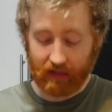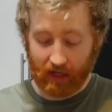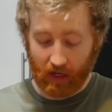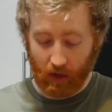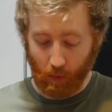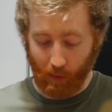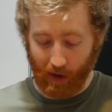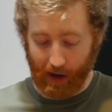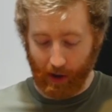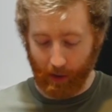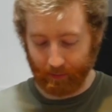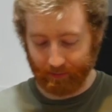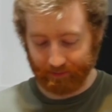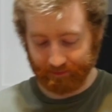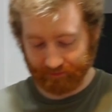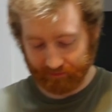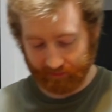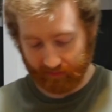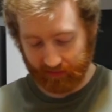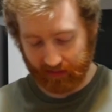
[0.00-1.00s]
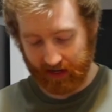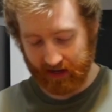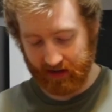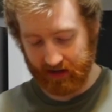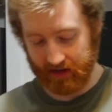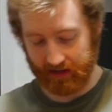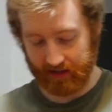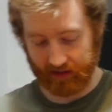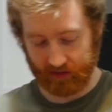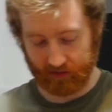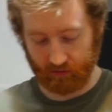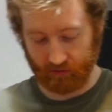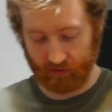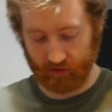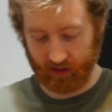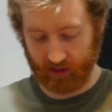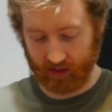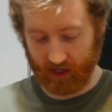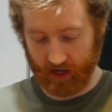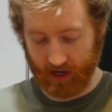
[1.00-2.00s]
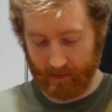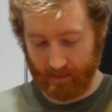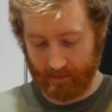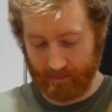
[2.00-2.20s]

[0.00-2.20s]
Wow, yeah, that's really good.